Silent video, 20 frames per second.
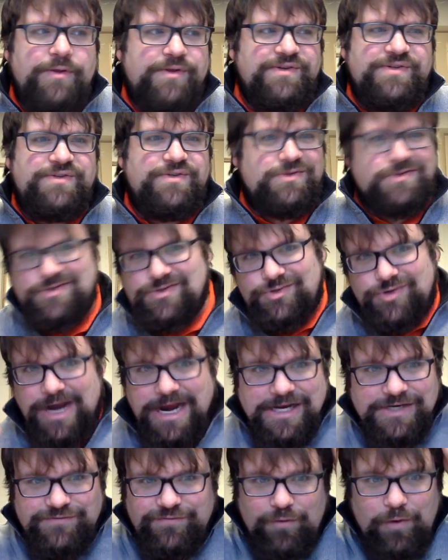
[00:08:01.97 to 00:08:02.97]
This is a
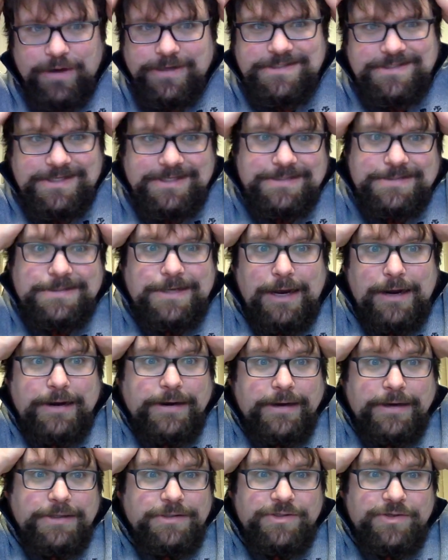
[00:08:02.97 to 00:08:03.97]
strange voice that's
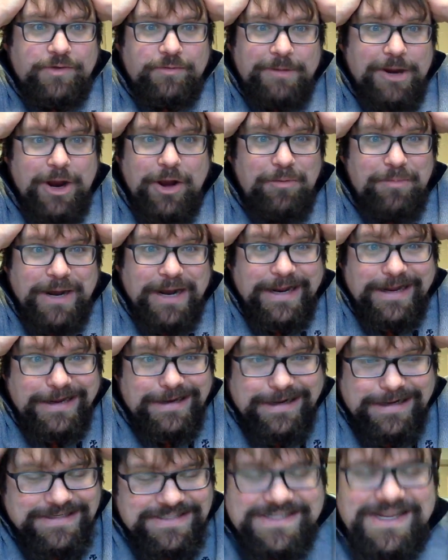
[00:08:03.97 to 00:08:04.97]
talking to me. Oh my
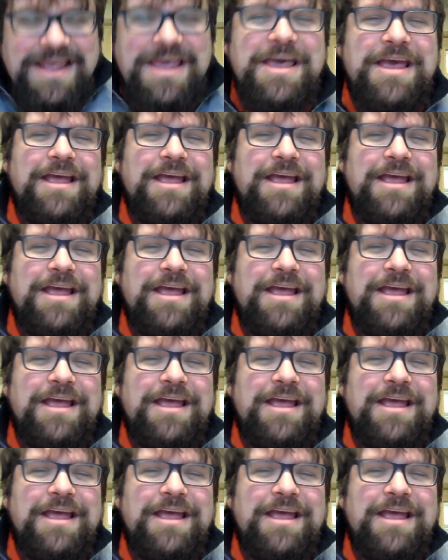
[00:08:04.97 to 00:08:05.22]
goodness.